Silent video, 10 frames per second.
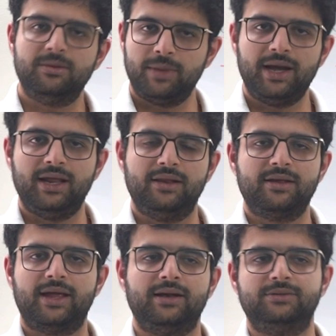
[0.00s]
a maintainer
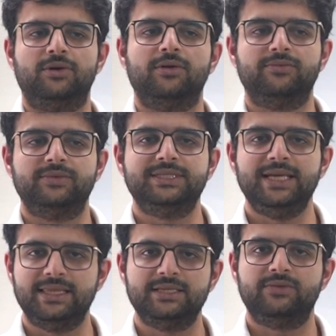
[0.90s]
and sort of
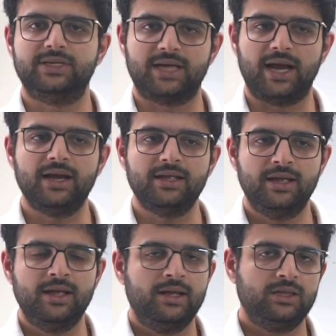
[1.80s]
seen this firsthand.
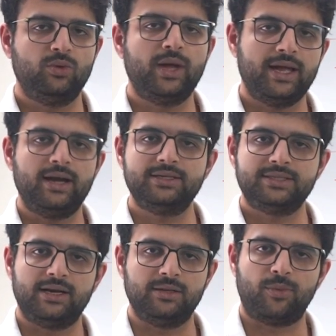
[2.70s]
So I
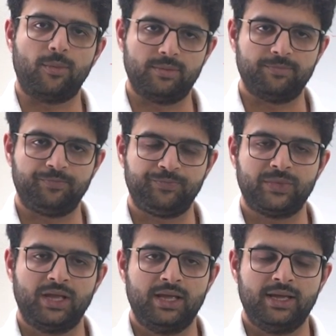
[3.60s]
understand the problem.
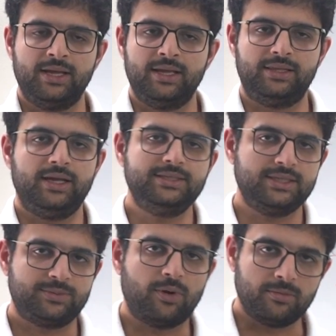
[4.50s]
The reason
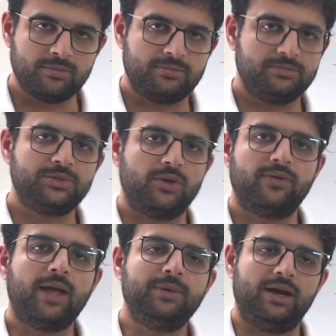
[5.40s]
this problem sort of
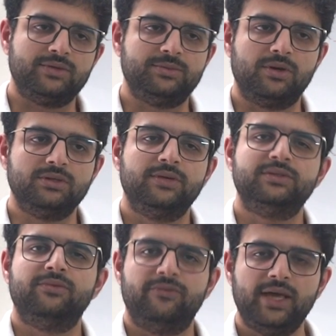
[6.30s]
happened was because there's
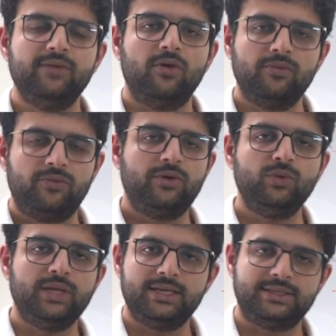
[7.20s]
a wave of two
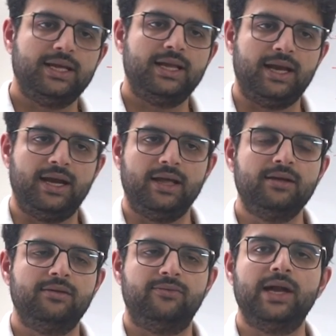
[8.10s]
things in
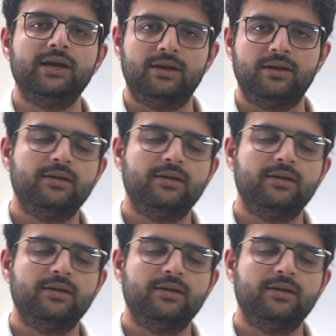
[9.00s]
India. One,